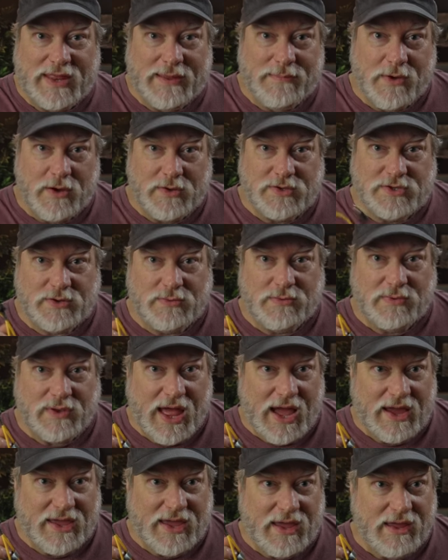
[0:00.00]
LiMo to
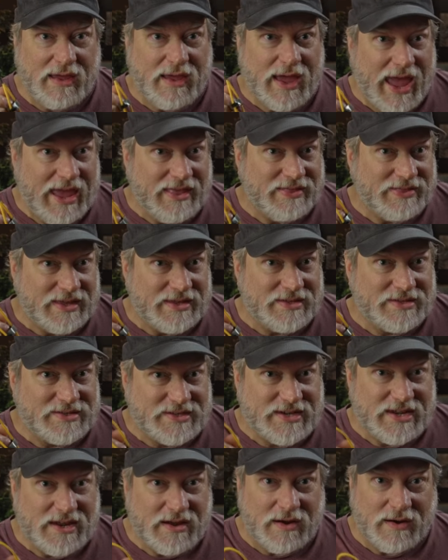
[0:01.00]
locking 1/8-inch
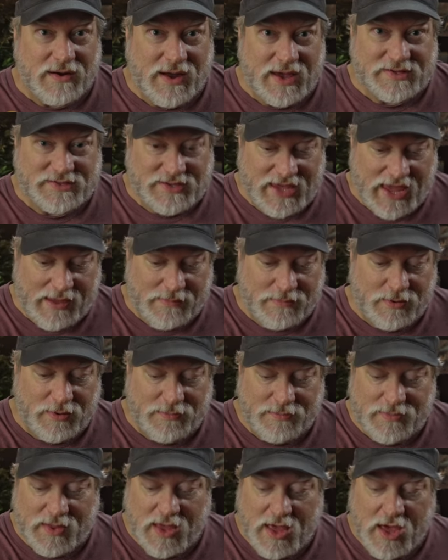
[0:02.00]
TRS
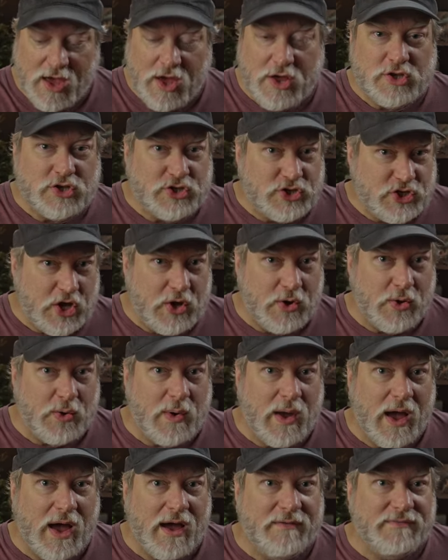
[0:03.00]
cable,
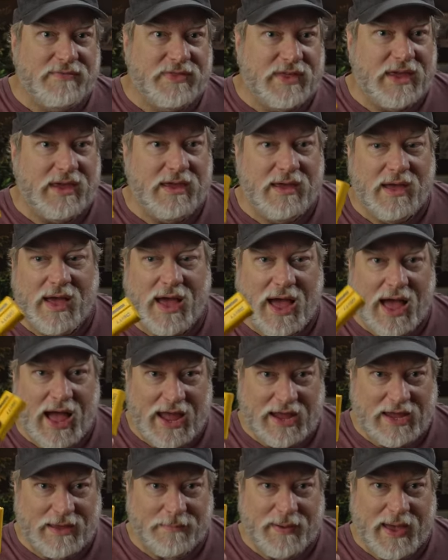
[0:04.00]
two of the
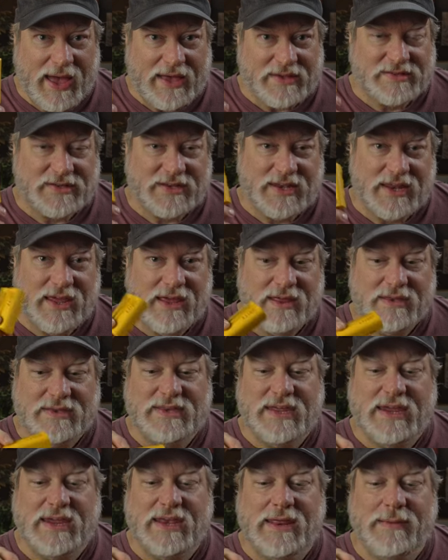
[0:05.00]
high capacity
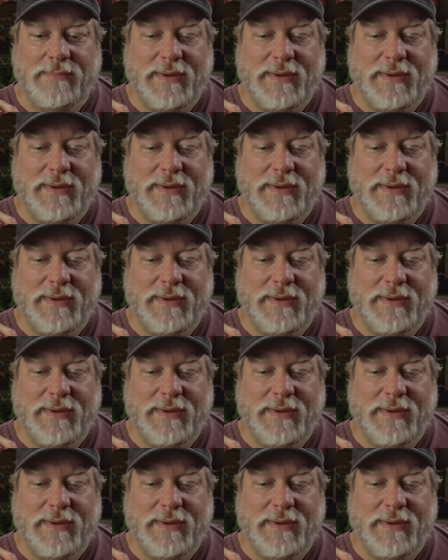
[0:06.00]
Deity